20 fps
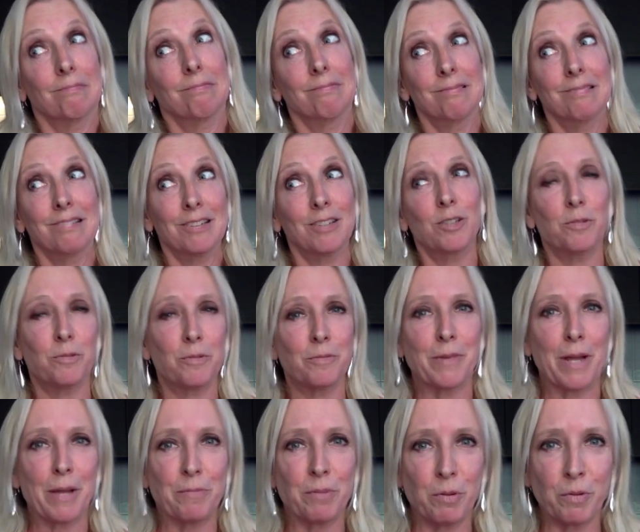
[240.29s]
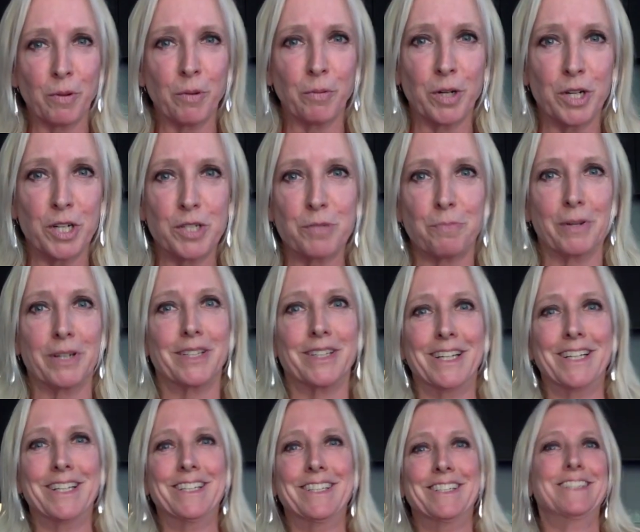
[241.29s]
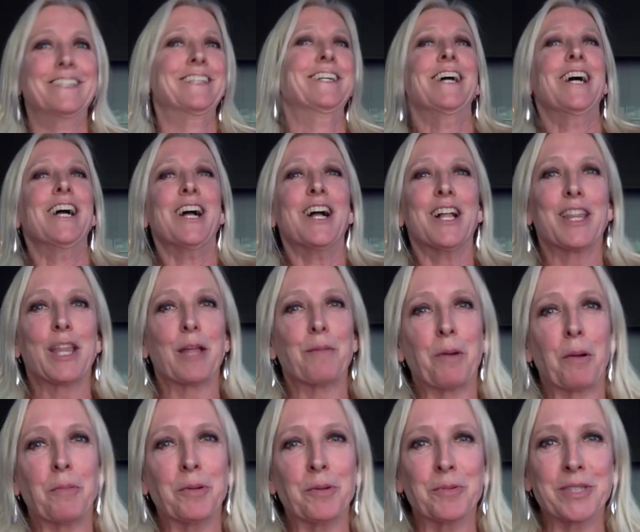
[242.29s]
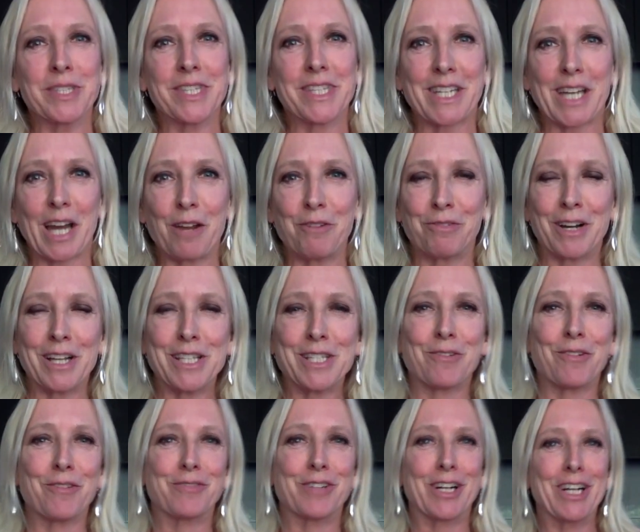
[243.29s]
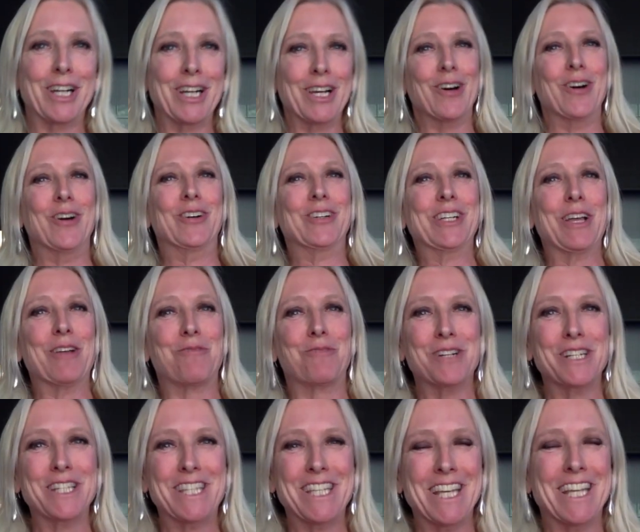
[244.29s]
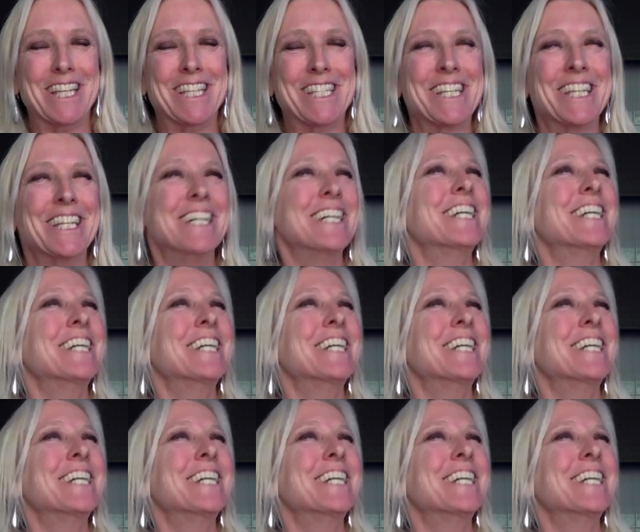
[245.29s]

Well, maybe we would, but they probably wouldn't stay friends for very long if we did.